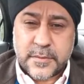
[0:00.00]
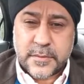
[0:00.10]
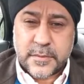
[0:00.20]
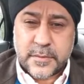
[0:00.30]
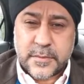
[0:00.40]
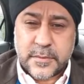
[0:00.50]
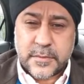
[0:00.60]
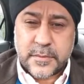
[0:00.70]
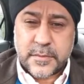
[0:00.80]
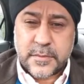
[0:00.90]

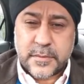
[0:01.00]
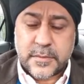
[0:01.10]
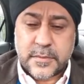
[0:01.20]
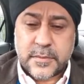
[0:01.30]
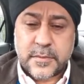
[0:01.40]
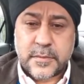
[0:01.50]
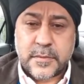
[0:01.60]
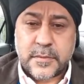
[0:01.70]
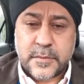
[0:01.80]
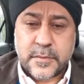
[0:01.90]

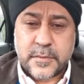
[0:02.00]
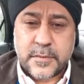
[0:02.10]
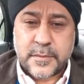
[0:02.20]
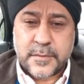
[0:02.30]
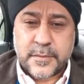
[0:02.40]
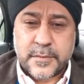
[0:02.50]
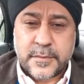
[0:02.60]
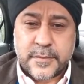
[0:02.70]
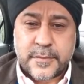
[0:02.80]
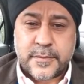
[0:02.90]

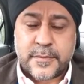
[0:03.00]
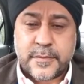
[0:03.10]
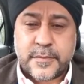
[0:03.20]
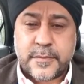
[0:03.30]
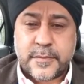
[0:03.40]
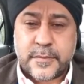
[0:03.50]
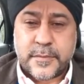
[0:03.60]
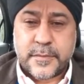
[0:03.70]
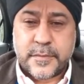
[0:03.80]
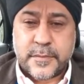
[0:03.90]

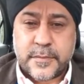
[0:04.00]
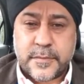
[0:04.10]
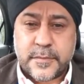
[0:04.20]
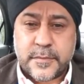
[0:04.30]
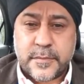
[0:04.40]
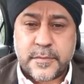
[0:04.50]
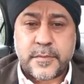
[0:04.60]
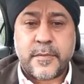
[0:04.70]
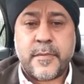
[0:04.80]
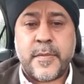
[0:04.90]

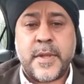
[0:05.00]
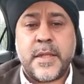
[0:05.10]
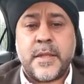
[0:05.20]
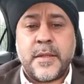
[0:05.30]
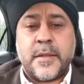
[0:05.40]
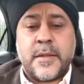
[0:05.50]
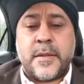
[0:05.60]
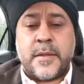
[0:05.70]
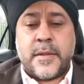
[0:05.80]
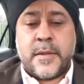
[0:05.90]

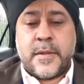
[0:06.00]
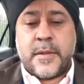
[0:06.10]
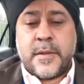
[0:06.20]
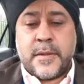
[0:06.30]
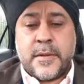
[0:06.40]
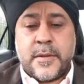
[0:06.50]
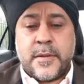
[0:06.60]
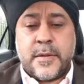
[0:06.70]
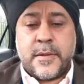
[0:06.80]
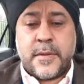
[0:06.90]

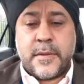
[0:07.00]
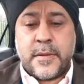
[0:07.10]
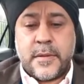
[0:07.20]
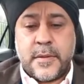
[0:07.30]
(not speaking)